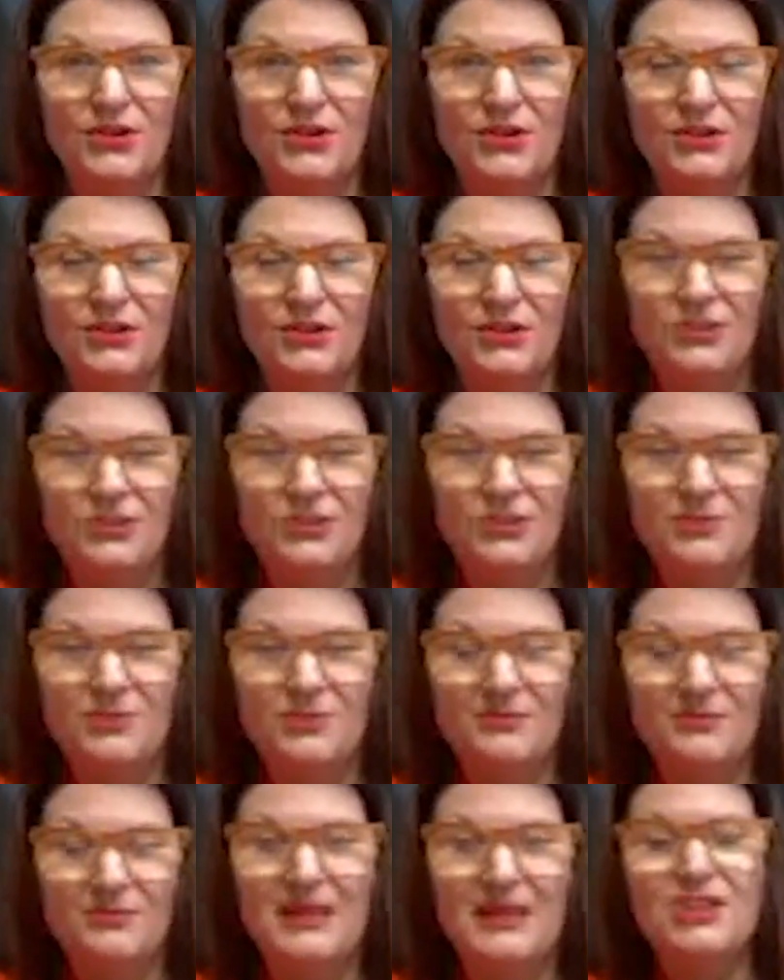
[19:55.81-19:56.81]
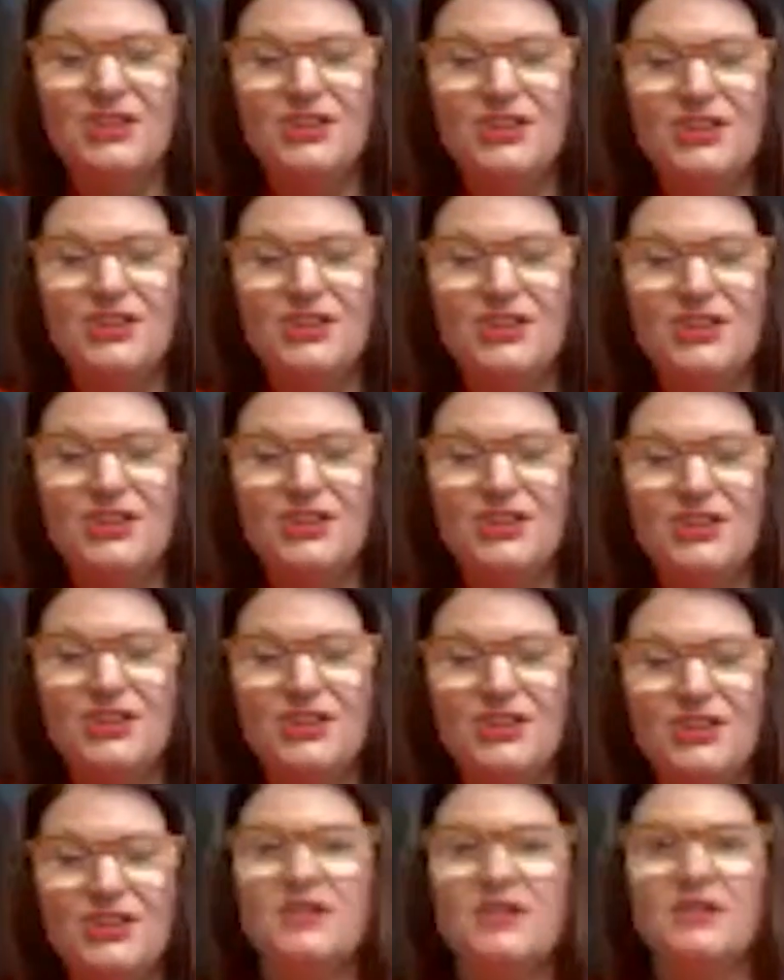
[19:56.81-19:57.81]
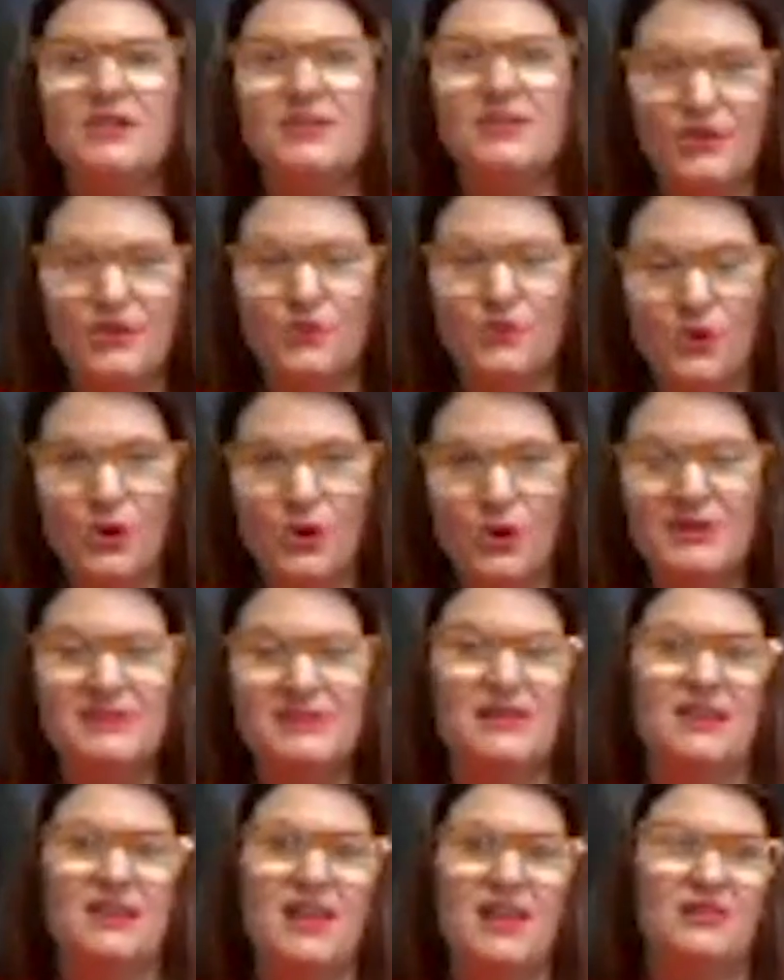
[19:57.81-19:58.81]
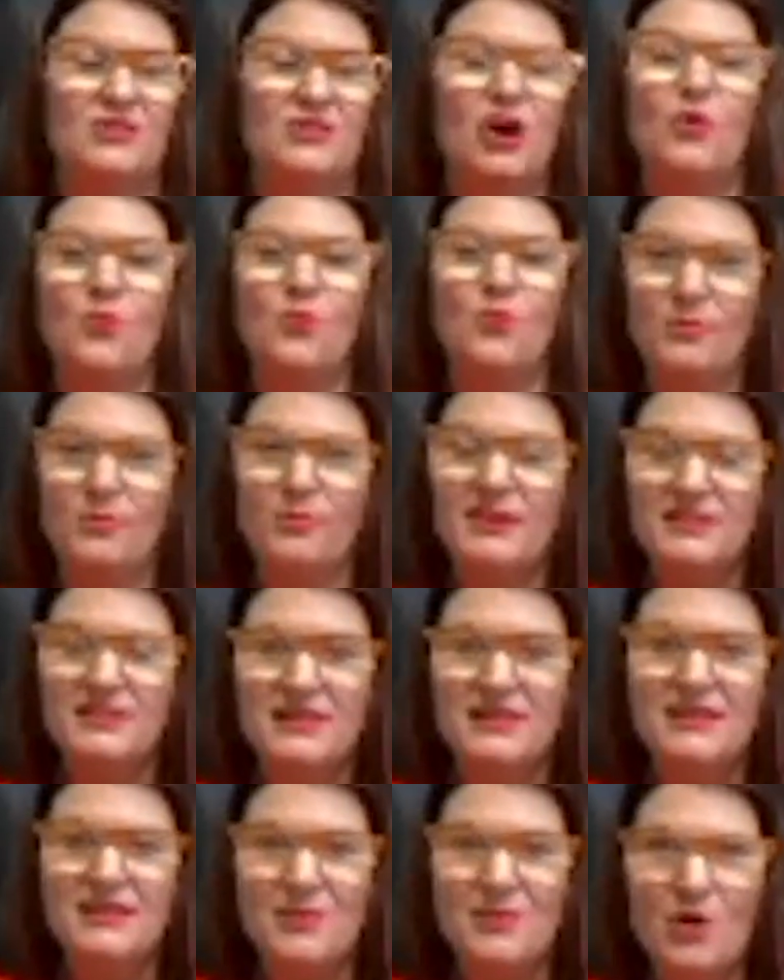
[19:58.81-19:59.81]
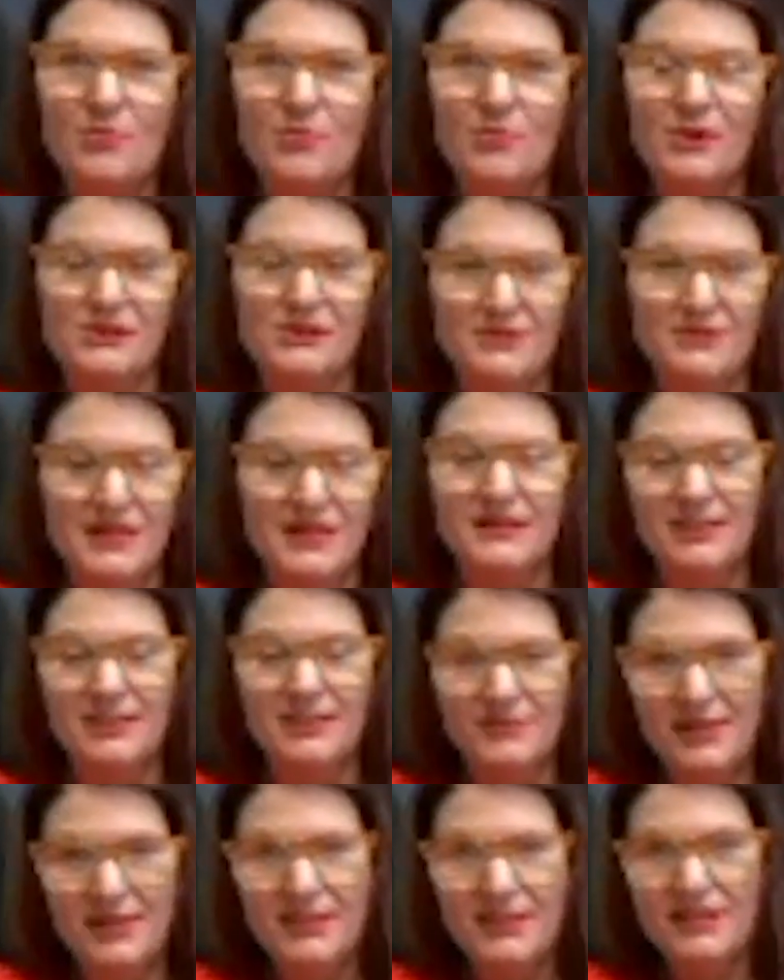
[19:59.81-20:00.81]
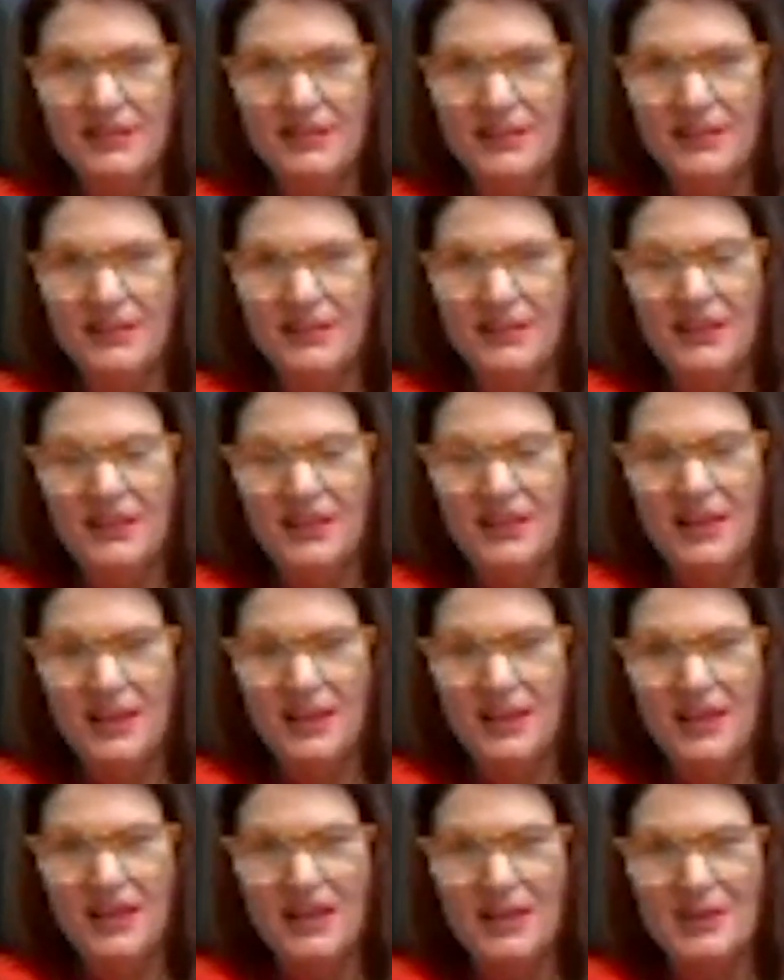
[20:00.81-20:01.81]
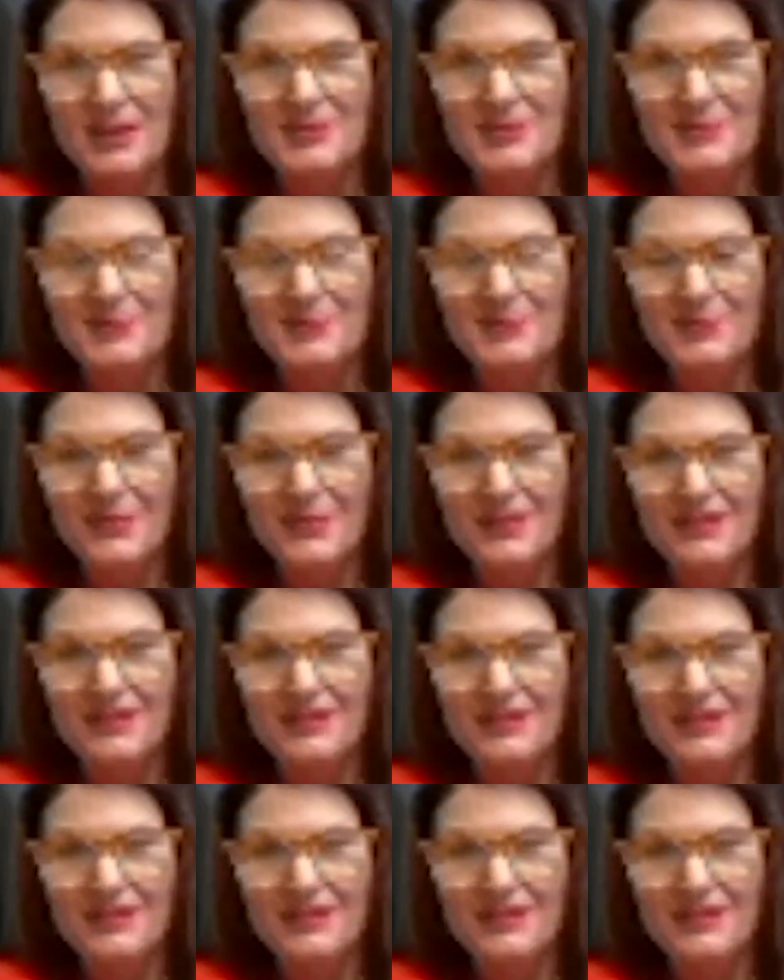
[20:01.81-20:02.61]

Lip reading: medication to help deal with the pain so they can continue to work, because they can't not work, because then they won't be able to make a living. Um,